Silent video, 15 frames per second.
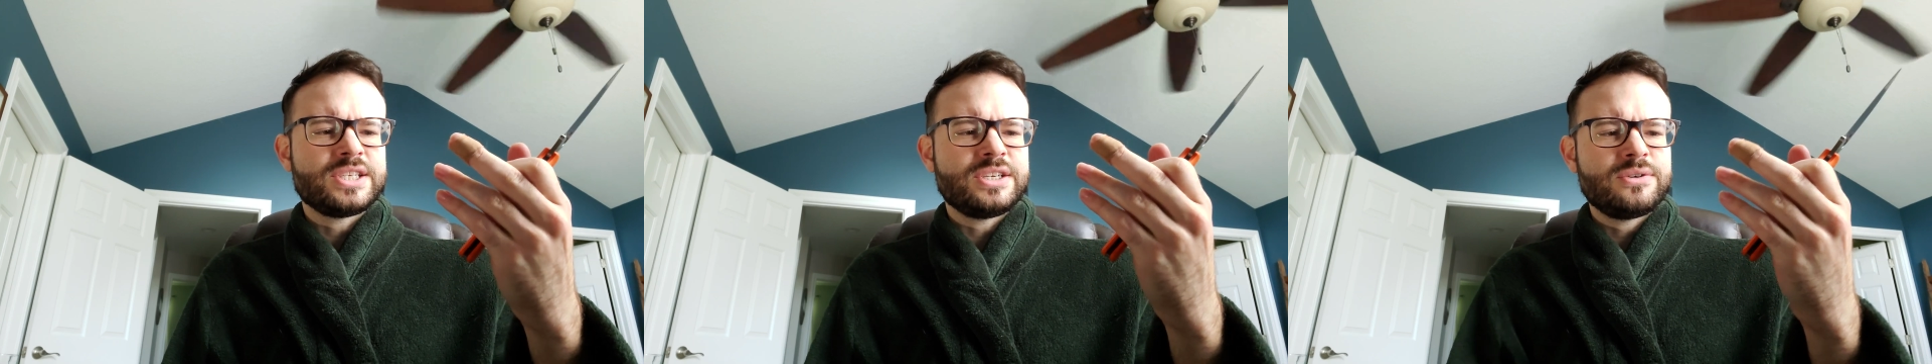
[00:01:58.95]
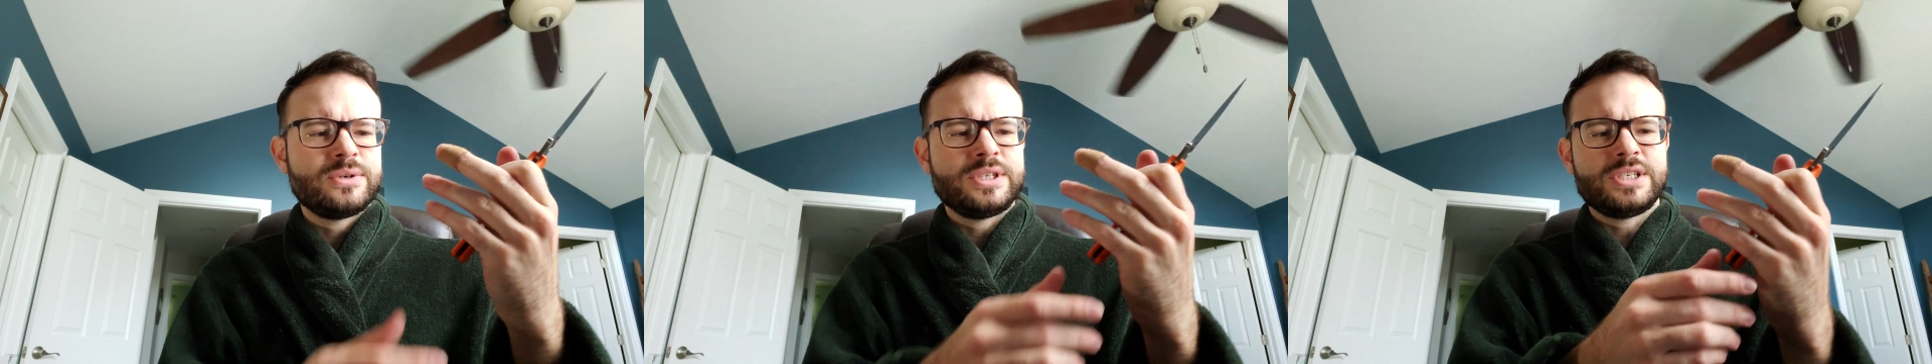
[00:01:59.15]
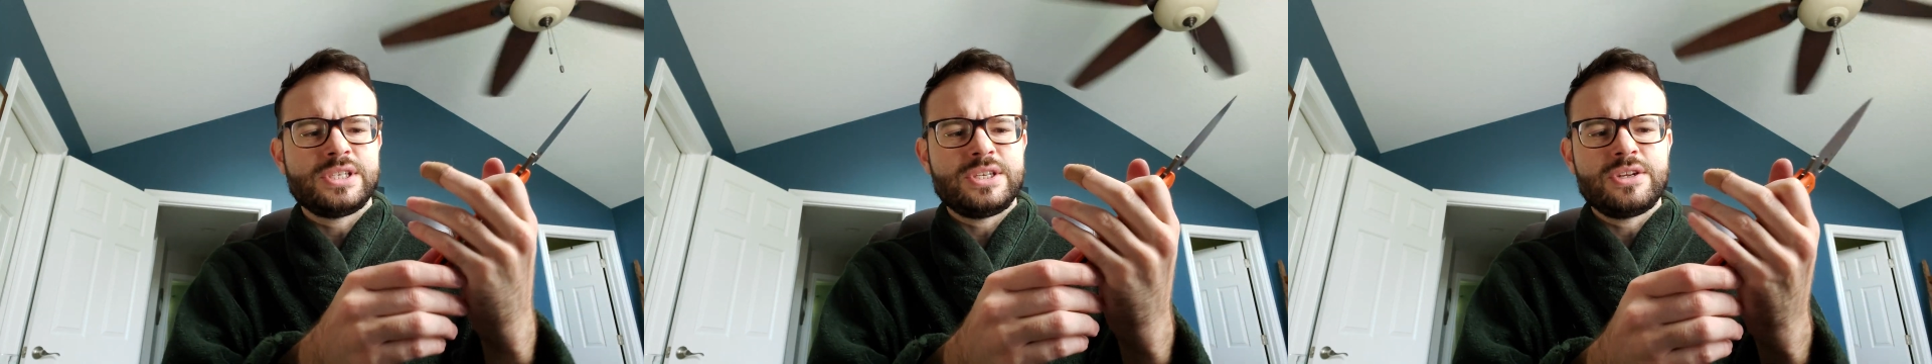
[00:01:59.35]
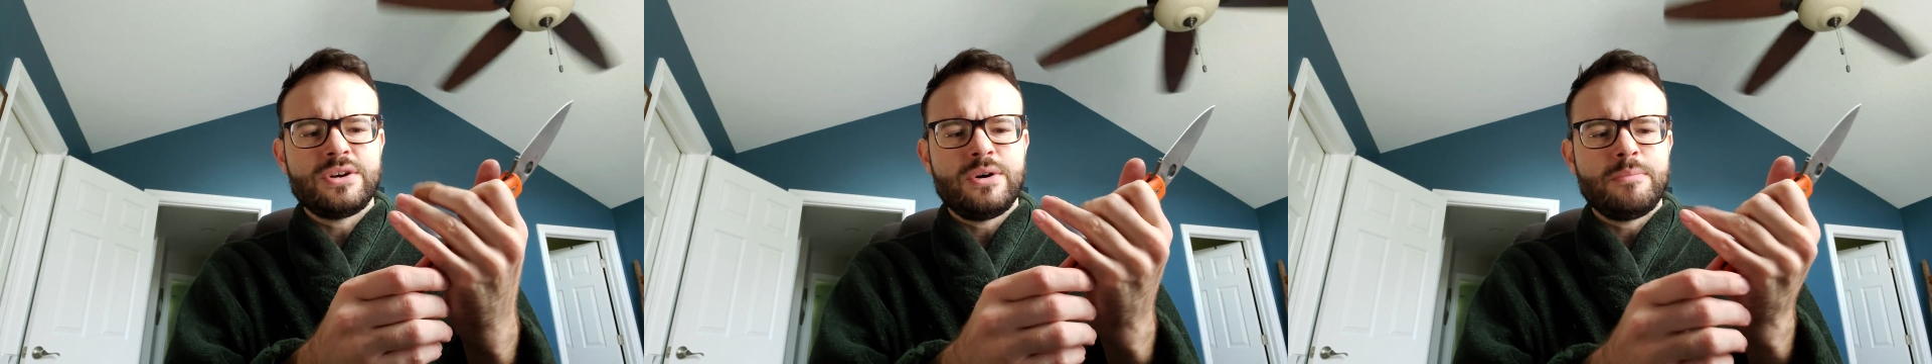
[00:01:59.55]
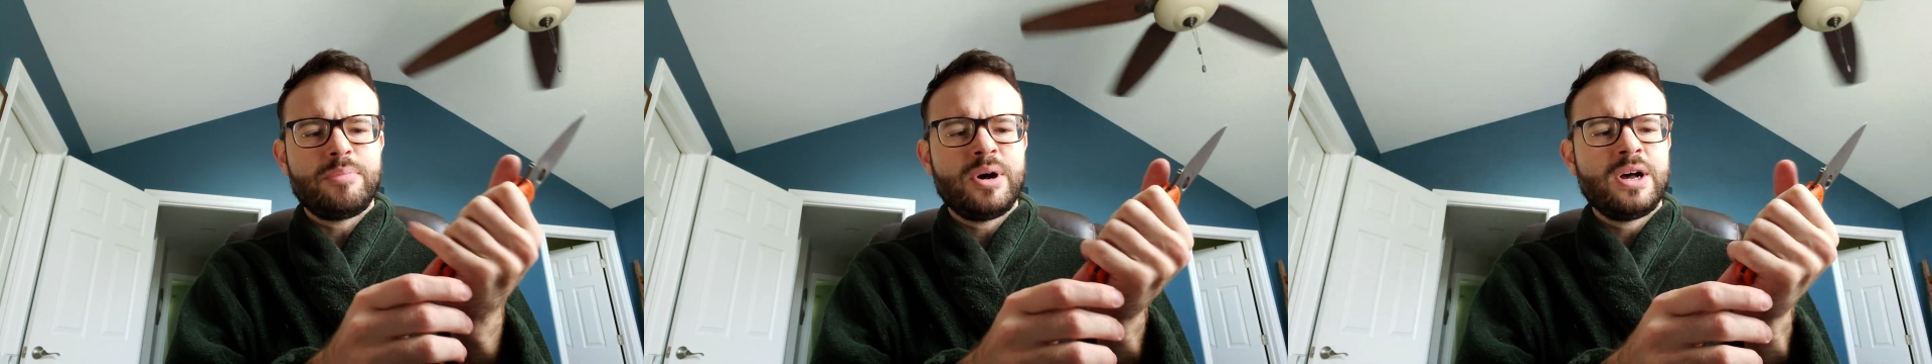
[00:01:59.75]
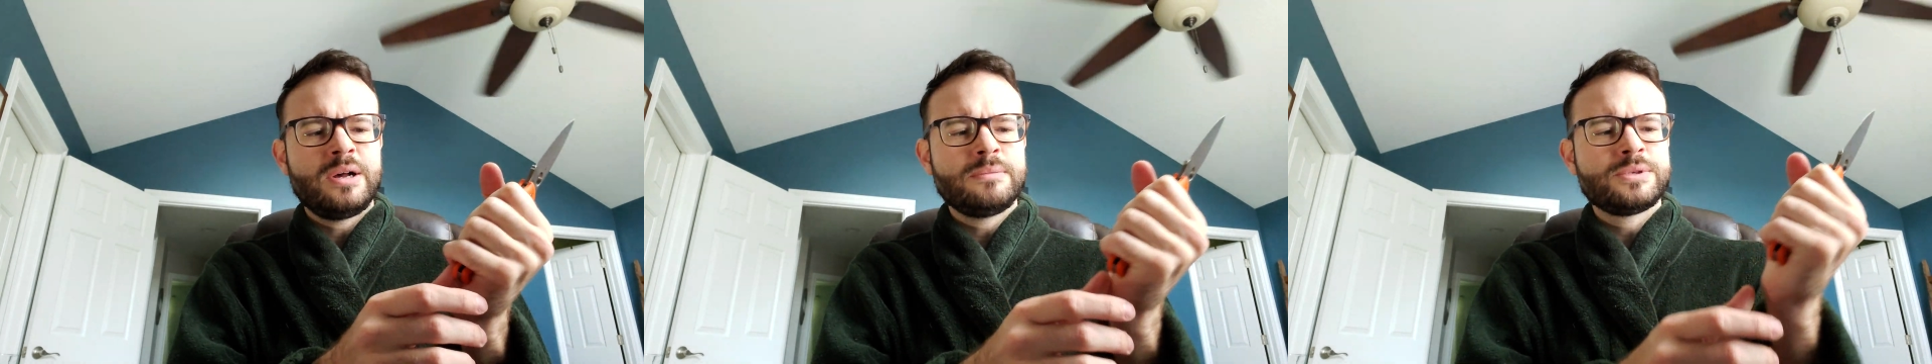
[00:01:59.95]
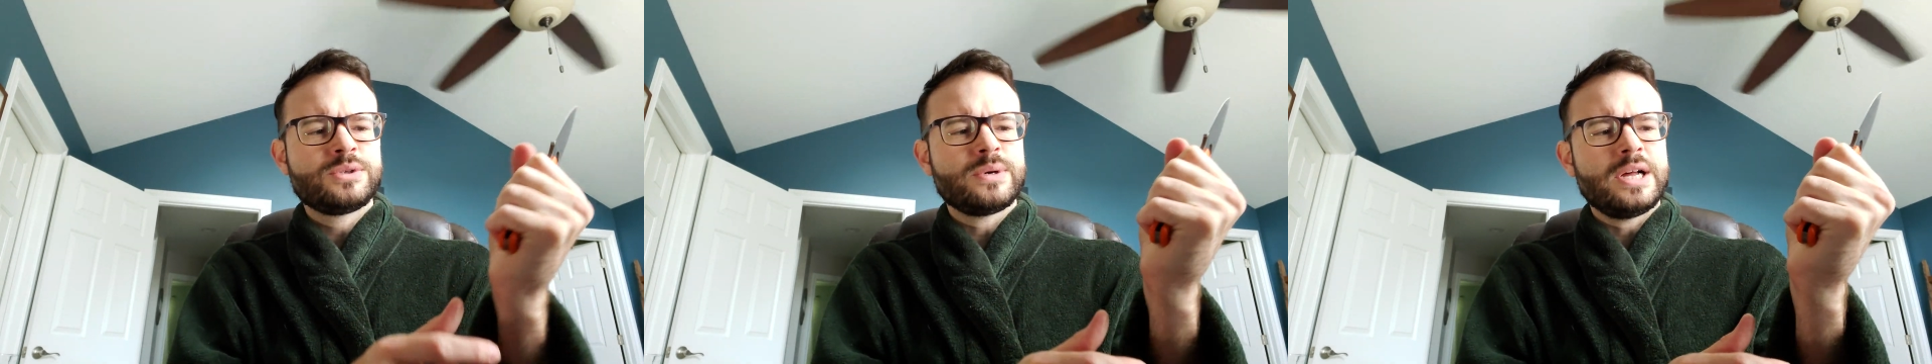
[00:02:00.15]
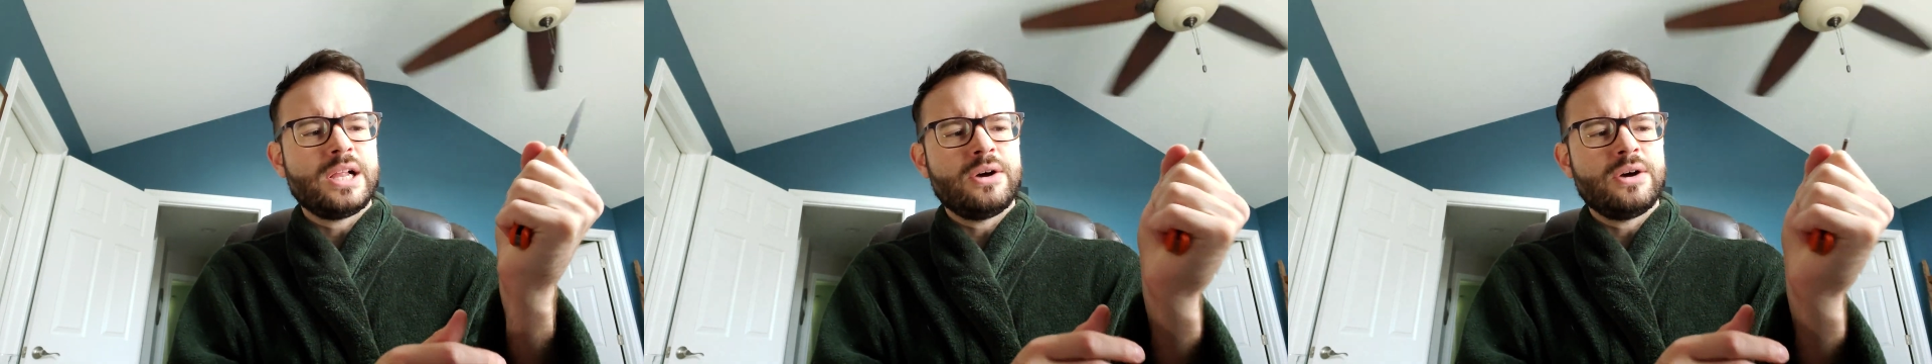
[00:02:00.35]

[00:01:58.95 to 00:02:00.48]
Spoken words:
It always, a palm swell